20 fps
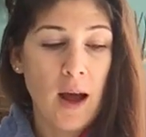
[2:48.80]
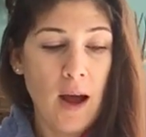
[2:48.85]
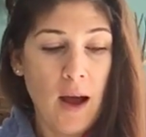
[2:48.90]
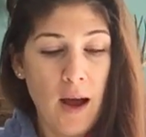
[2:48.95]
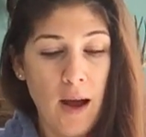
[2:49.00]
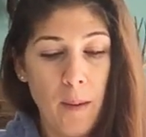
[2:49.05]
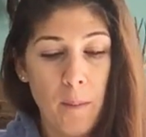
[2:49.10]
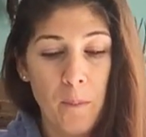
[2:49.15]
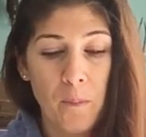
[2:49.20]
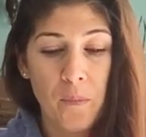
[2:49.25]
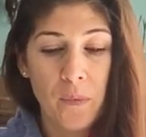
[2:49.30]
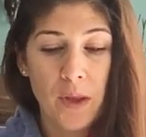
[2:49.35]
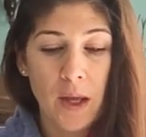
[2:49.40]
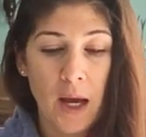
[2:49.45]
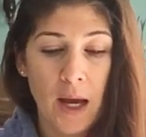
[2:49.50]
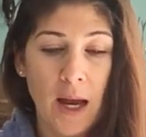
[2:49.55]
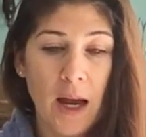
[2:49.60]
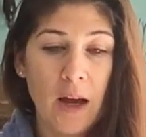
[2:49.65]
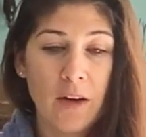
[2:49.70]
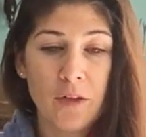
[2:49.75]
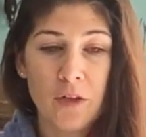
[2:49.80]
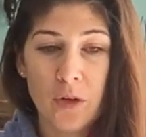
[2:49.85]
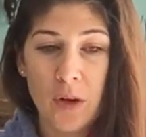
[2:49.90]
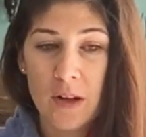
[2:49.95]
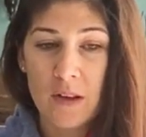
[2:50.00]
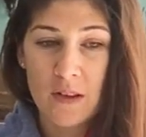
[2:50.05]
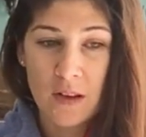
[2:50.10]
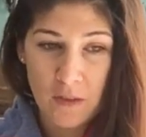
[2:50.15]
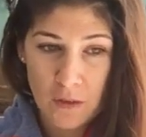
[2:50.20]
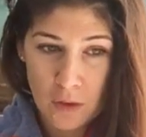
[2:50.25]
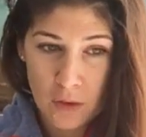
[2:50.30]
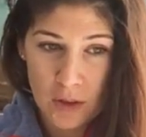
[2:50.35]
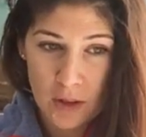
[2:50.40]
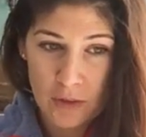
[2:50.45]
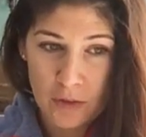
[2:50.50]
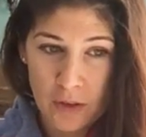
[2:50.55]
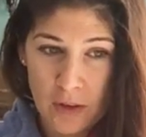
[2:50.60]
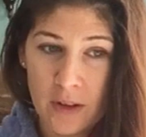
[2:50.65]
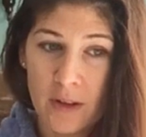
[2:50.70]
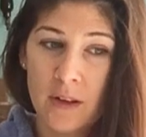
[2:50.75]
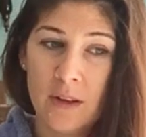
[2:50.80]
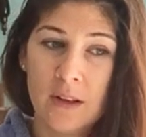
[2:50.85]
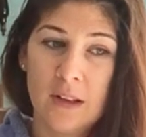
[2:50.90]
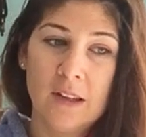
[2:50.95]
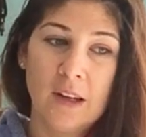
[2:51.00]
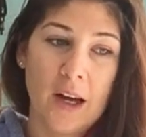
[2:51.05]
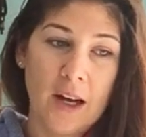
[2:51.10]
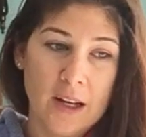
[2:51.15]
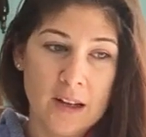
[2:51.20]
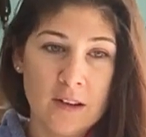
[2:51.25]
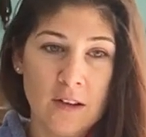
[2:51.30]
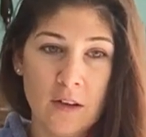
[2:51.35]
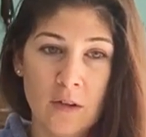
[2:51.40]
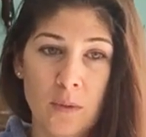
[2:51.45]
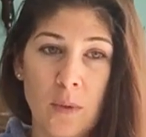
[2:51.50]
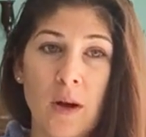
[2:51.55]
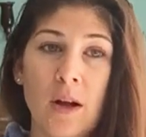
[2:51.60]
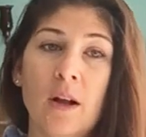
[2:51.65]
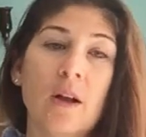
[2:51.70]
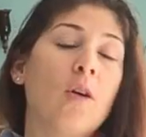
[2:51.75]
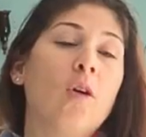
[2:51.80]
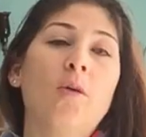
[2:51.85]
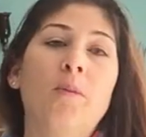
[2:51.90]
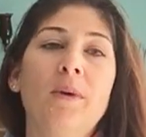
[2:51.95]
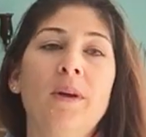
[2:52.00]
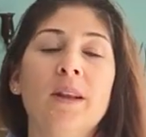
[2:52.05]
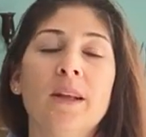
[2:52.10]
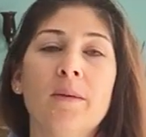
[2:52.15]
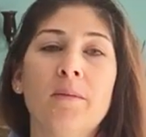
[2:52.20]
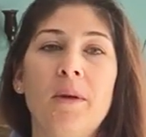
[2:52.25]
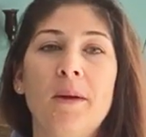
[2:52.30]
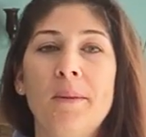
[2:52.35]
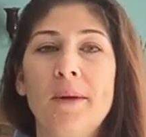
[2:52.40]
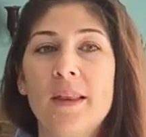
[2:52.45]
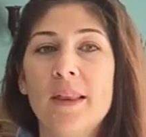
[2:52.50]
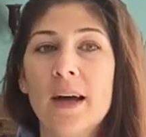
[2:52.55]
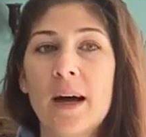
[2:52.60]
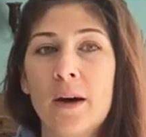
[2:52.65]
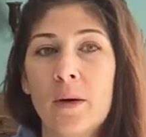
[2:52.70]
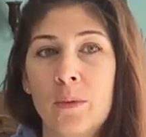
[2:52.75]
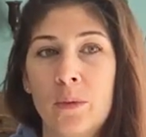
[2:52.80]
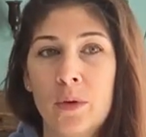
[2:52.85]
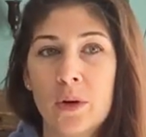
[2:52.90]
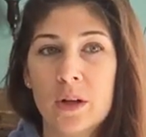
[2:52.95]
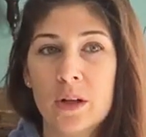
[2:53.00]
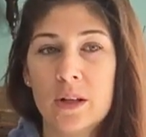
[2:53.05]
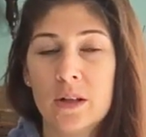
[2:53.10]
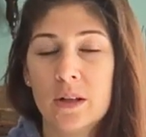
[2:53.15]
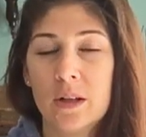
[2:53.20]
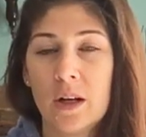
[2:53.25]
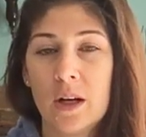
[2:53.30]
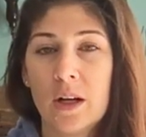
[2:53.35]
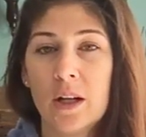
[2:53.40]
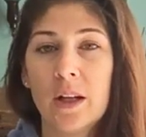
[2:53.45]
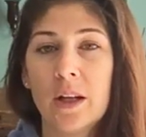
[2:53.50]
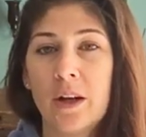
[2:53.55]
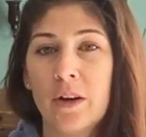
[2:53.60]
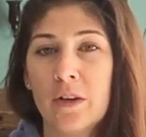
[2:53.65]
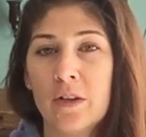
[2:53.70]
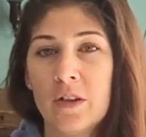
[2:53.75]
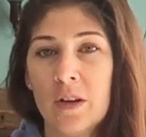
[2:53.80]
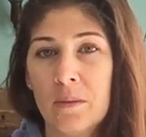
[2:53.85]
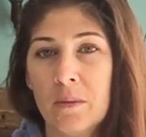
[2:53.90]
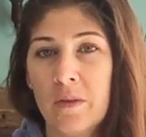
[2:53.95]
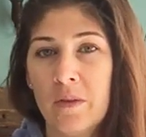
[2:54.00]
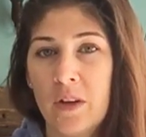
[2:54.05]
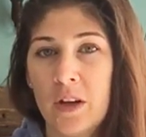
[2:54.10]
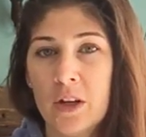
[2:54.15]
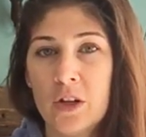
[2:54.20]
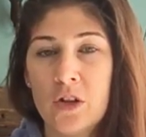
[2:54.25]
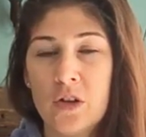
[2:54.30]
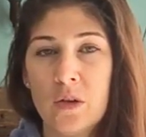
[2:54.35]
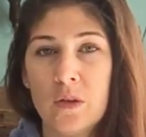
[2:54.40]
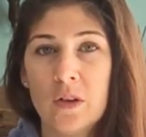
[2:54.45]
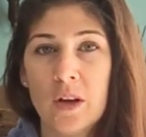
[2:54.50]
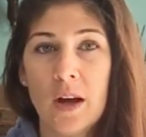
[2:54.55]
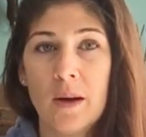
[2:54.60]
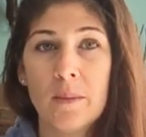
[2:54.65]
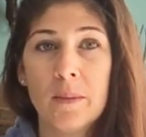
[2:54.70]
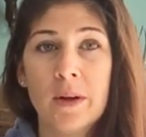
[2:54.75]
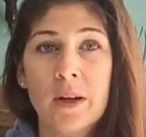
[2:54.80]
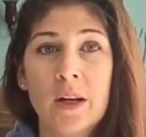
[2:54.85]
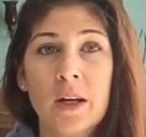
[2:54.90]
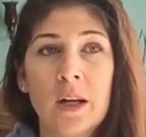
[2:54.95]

I have tried several different diets as well, hoping that maybe that would clear some of the issues up.